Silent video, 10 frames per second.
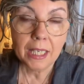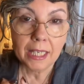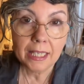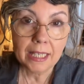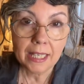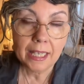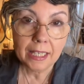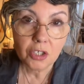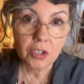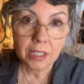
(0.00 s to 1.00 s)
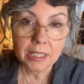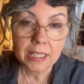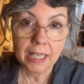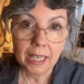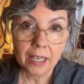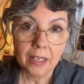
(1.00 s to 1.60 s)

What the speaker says: in their trust account